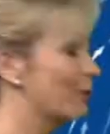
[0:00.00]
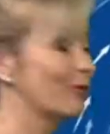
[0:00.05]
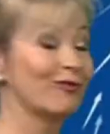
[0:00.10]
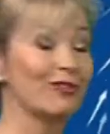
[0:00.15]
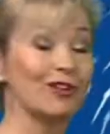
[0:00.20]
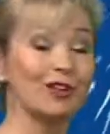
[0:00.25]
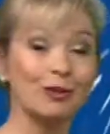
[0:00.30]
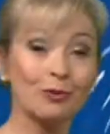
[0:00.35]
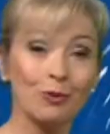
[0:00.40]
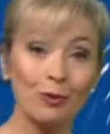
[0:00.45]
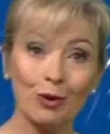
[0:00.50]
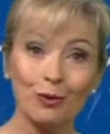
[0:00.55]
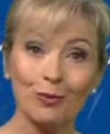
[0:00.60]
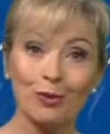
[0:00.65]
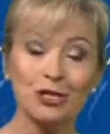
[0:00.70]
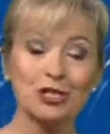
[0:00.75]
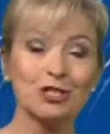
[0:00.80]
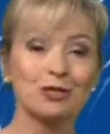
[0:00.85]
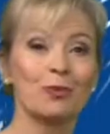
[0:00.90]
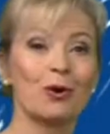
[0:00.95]
It will feel
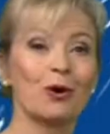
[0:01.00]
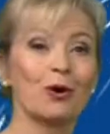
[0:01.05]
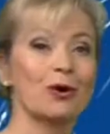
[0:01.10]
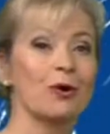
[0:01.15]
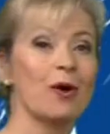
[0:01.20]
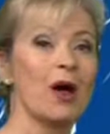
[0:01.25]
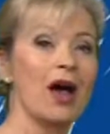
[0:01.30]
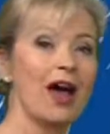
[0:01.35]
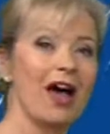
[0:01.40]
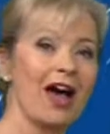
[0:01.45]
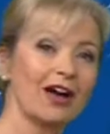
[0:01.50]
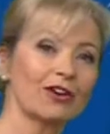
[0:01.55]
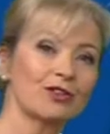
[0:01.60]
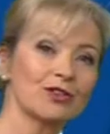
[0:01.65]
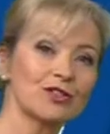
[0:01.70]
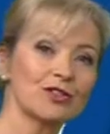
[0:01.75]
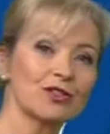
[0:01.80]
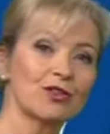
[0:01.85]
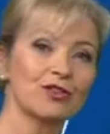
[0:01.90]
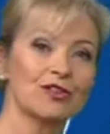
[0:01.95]
warmer tomorrow
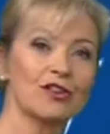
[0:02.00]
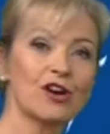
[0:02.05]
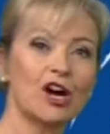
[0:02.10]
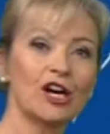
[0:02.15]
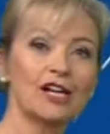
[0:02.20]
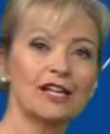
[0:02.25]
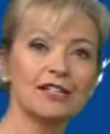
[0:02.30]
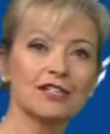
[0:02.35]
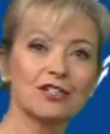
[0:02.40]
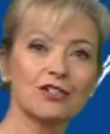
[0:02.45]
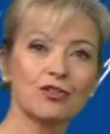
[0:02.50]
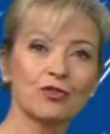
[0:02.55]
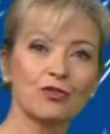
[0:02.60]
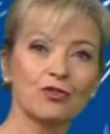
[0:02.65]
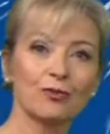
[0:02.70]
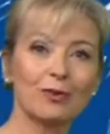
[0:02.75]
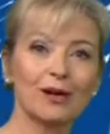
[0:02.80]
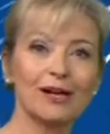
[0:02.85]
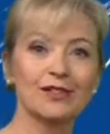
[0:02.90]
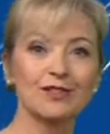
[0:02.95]
across Northern Ireland,
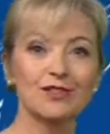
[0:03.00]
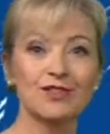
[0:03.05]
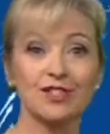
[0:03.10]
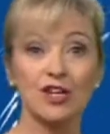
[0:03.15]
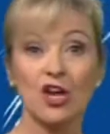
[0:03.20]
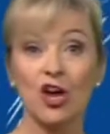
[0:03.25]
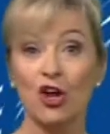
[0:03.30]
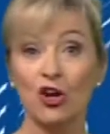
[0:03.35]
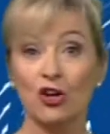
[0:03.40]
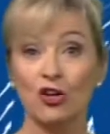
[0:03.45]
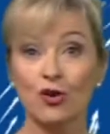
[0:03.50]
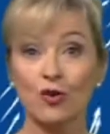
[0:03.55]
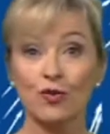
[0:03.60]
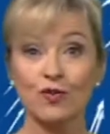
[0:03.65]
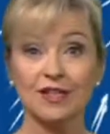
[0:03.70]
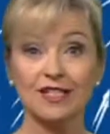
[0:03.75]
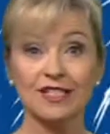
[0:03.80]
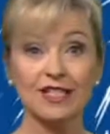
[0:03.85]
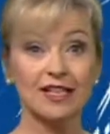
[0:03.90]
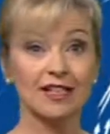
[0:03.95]
North Wales,
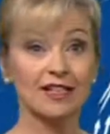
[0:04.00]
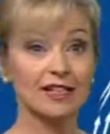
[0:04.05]
Northeast